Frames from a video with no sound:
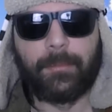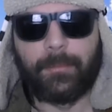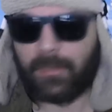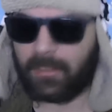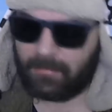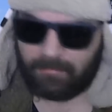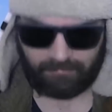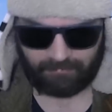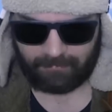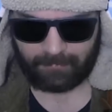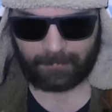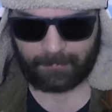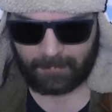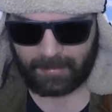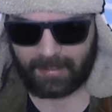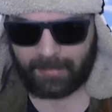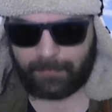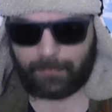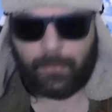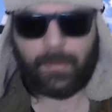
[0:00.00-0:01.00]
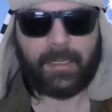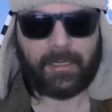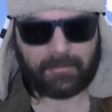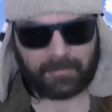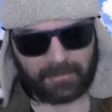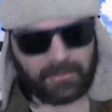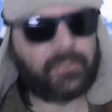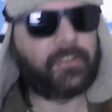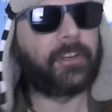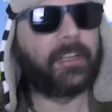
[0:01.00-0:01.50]
But if we're
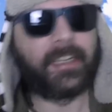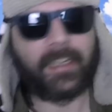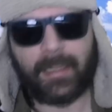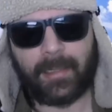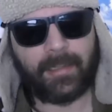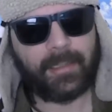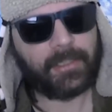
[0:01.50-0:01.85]
enjoying it,